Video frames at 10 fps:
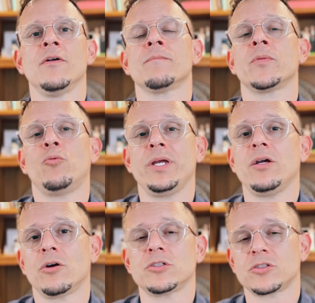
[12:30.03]
we
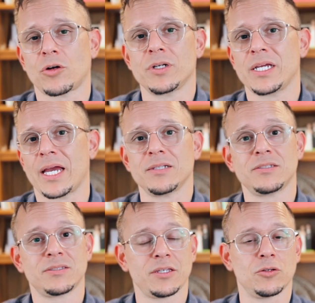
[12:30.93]
are starting ads
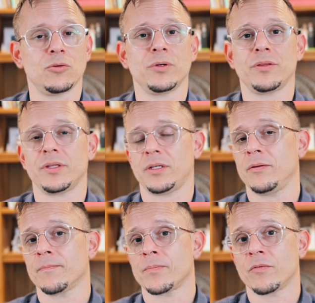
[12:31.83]
still within
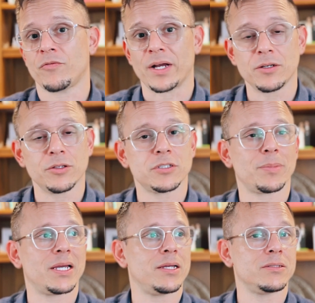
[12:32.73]
final
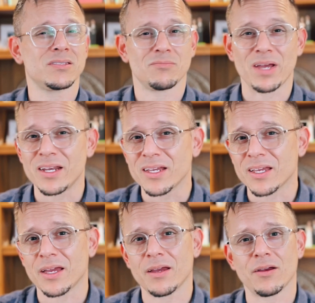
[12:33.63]
expense,
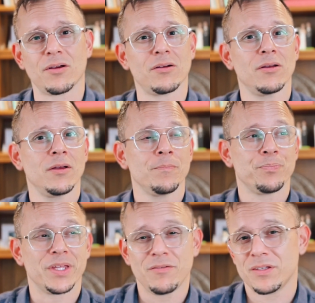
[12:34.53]
Medicare,
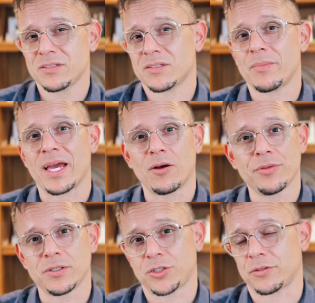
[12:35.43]
even some health
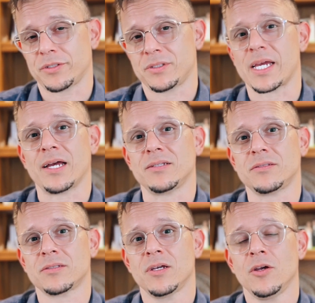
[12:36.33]
insurance
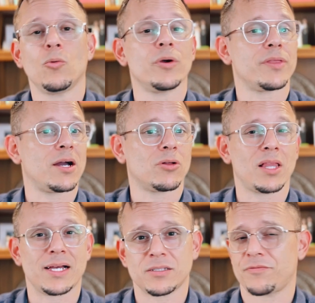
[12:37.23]
ads without
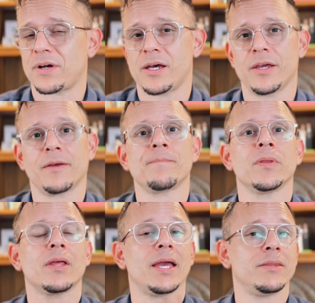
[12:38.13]
classifying,
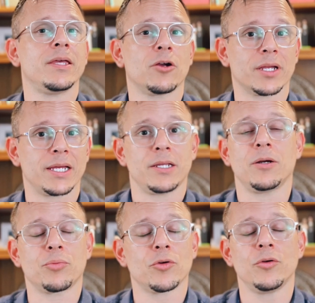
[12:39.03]
and they are getting
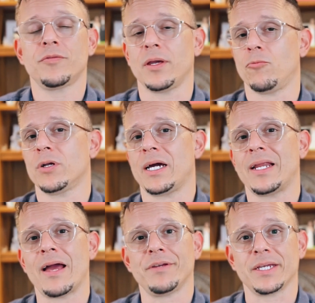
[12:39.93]
approved and we're not
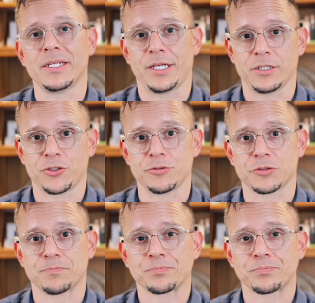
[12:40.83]
having any issues.